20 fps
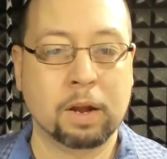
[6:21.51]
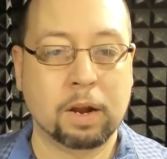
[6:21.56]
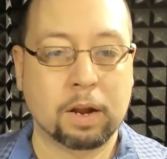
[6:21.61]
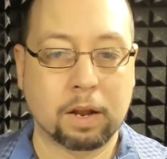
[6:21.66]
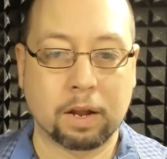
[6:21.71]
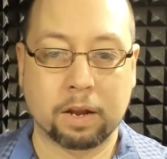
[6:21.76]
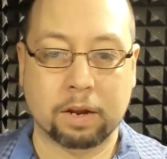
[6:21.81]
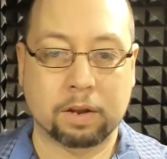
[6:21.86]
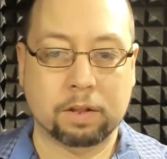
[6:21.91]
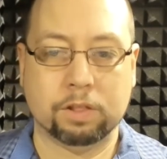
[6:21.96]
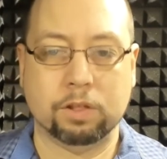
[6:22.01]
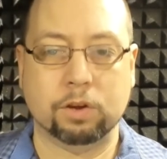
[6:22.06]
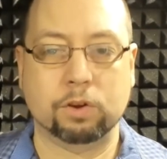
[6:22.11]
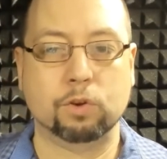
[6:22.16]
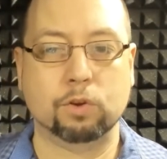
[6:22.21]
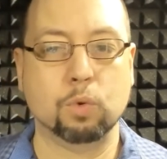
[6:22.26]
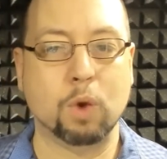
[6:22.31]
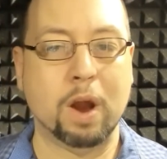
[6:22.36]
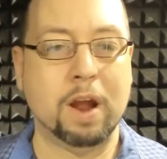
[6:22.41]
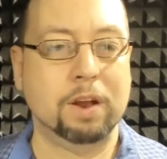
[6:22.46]
Like, the
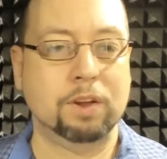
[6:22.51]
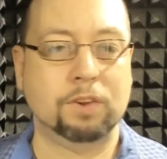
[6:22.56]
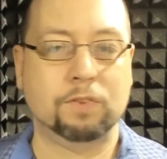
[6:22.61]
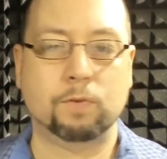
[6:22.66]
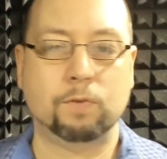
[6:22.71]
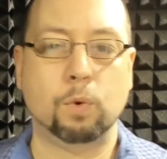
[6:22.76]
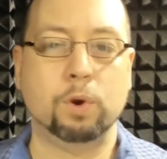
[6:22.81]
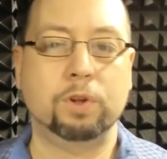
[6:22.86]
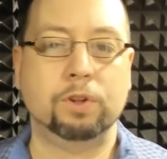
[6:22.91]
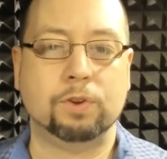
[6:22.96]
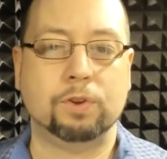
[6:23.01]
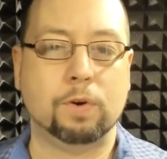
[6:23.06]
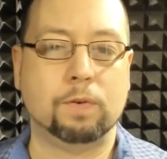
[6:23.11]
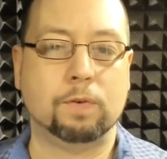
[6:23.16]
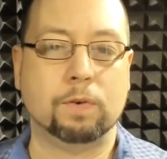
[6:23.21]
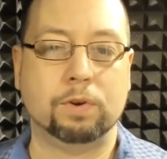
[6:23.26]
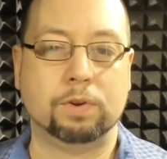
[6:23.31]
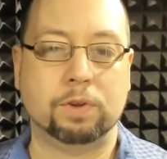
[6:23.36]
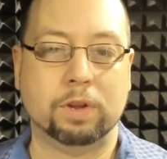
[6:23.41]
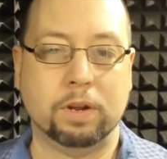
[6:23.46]
greatest
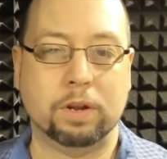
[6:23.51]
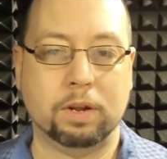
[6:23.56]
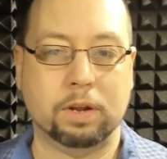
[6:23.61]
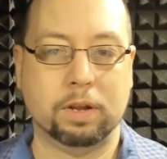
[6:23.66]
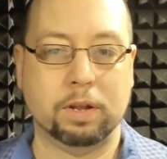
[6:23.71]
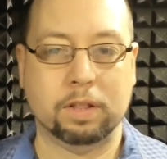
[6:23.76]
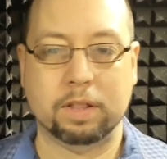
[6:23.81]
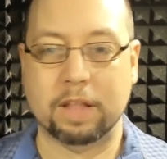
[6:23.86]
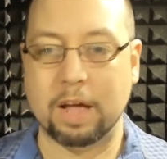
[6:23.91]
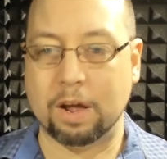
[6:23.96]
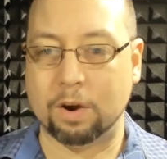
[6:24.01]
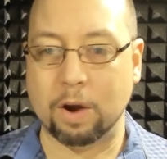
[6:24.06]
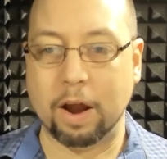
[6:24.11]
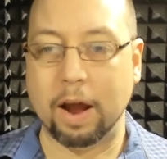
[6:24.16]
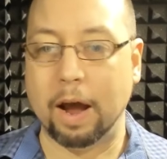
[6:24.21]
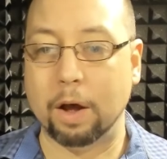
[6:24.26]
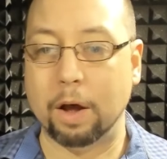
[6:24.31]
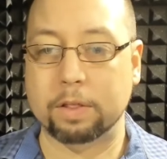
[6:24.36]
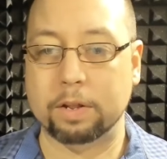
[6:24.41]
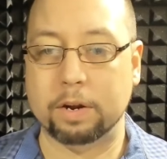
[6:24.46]
voiceovers that are
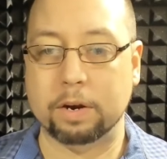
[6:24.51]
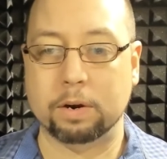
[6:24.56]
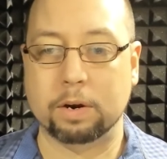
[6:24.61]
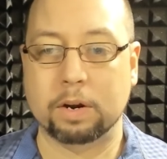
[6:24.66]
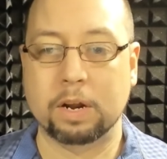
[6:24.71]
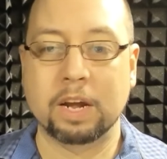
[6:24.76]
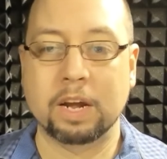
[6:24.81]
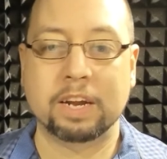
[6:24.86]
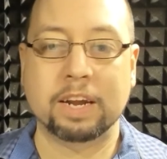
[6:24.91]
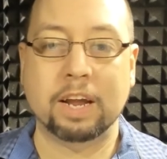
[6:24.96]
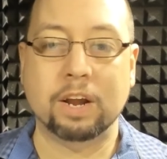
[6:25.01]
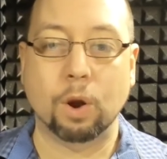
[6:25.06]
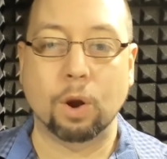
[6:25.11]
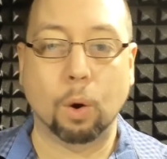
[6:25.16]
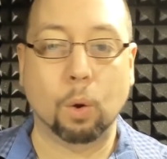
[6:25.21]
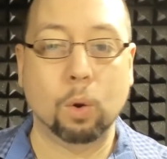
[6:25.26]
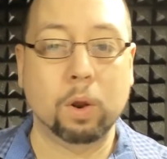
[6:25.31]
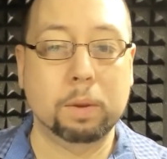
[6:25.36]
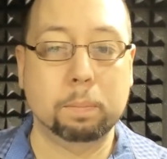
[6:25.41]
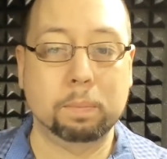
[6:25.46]
out there can
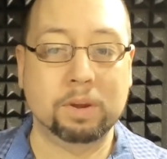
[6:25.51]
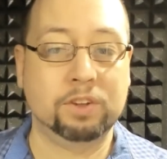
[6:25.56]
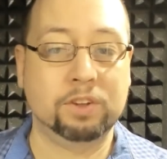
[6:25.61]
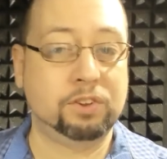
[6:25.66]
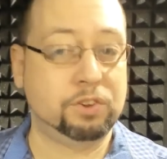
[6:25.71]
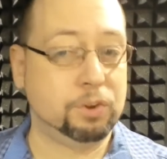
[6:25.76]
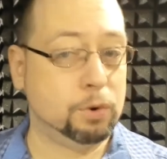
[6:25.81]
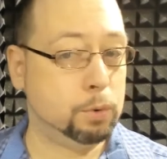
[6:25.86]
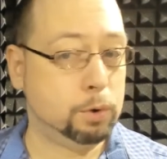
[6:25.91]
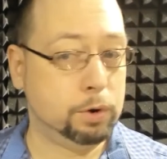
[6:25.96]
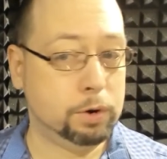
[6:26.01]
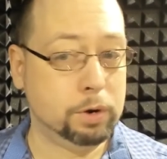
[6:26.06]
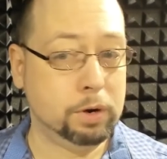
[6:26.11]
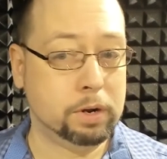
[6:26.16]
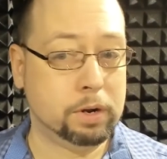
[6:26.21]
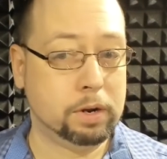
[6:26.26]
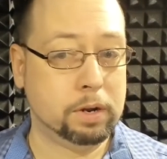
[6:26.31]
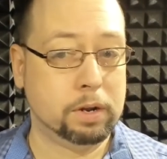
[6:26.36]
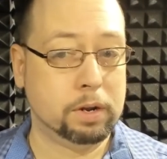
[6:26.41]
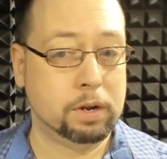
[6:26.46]
only be so
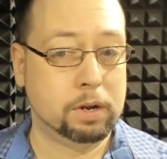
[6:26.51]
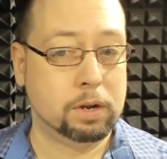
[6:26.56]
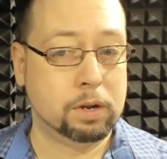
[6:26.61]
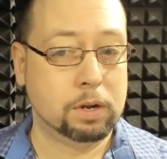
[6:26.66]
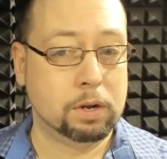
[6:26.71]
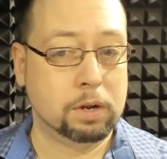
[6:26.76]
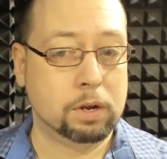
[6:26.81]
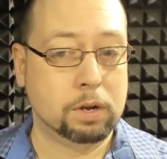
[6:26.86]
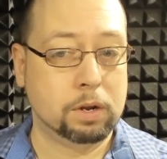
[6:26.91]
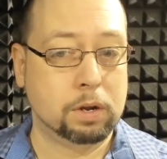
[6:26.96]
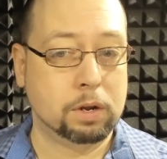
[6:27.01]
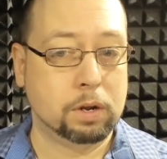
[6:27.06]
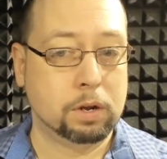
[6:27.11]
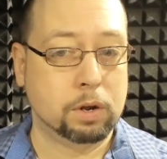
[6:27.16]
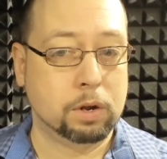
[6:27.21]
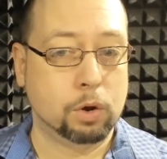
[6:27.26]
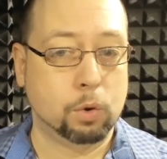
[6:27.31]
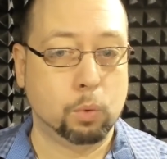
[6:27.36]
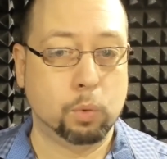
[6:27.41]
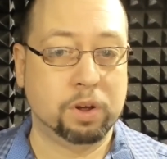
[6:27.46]
good
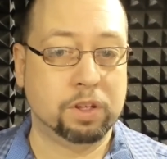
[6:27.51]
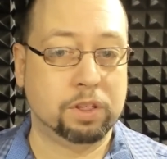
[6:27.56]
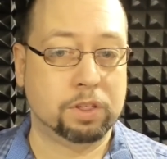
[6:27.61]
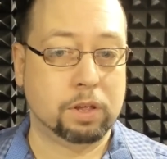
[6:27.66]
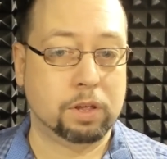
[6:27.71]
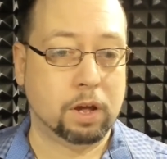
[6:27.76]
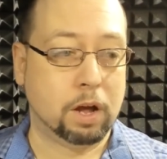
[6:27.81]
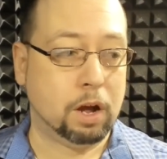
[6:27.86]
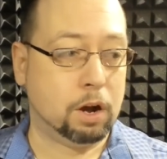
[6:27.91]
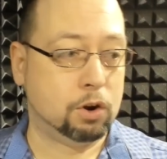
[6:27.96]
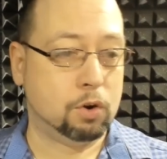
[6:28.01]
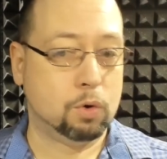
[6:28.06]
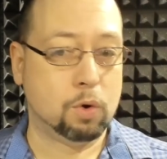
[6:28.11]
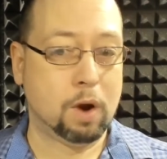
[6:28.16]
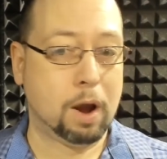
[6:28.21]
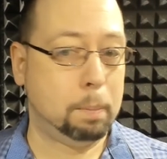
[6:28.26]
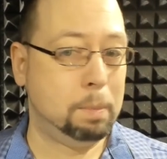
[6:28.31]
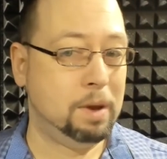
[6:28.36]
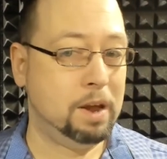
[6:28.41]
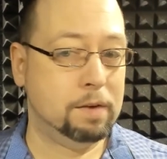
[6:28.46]
with a
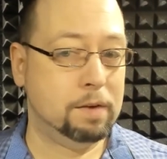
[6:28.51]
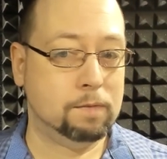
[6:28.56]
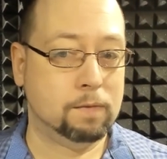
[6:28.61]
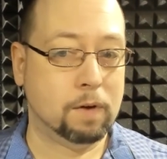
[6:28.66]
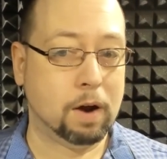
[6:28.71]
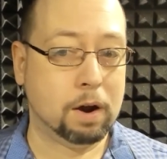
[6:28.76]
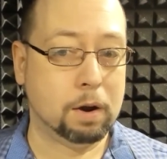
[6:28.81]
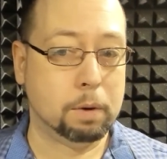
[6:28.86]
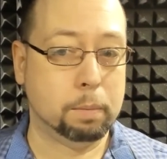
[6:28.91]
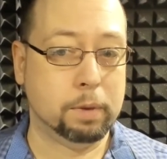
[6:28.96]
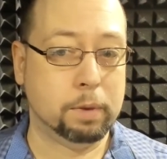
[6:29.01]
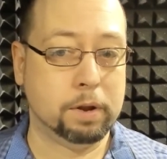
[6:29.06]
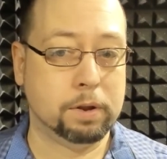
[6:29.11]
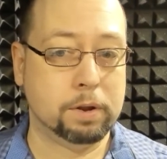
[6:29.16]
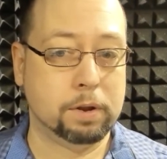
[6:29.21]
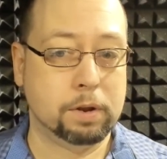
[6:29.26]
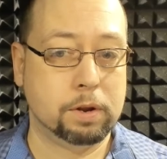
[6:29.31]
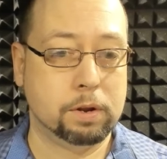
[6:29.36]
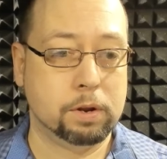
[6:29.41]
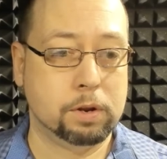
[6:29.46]
crappy environment
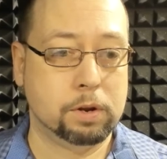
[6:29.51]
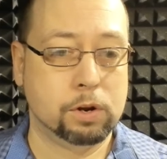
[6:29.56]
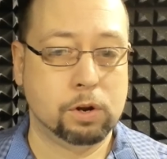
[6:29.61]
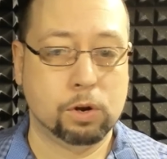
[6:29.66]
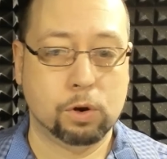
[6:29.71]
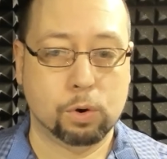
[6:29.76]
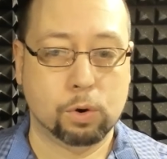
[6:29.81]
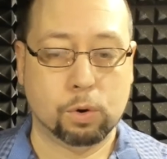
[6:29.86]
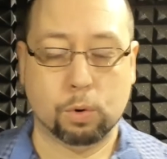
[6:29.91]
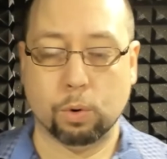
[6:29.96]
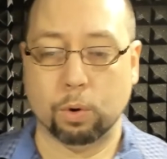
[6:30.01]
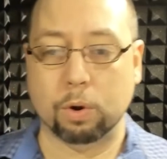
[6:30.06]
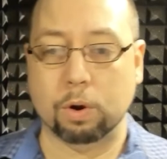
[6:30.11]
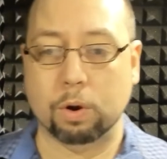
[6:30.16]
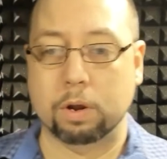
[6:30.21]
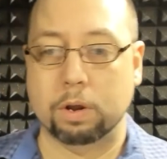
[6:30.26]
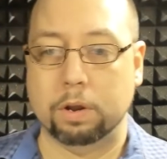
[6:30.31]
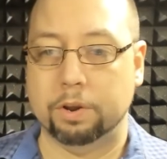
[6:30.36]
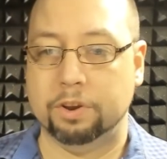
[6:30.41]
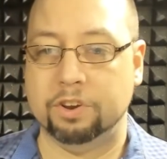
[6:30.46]
or
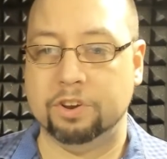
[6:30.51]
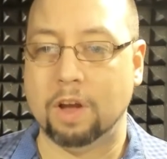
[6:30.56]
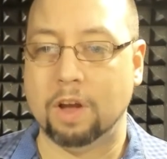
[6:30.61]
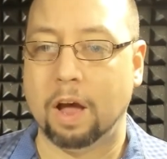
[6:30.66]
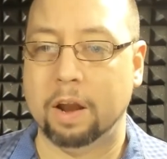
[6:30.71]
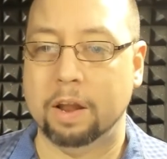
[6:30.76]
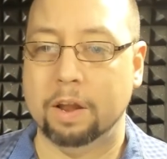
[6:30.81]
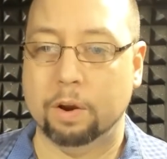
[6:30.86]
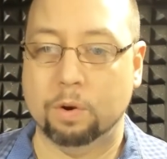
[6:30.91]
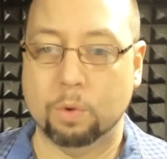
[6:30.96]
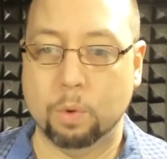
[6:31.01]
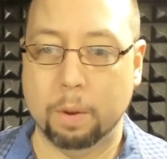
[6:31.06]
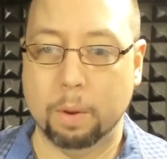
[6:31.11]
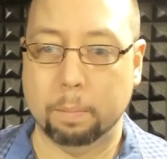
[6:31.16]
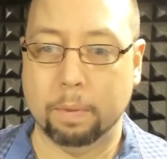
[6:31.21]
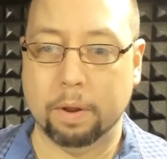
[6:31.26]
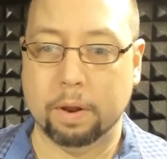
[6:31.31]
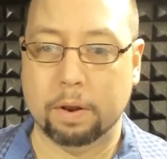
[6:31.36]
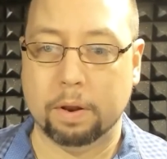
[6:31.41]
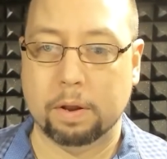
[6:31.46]
shoddy equipment.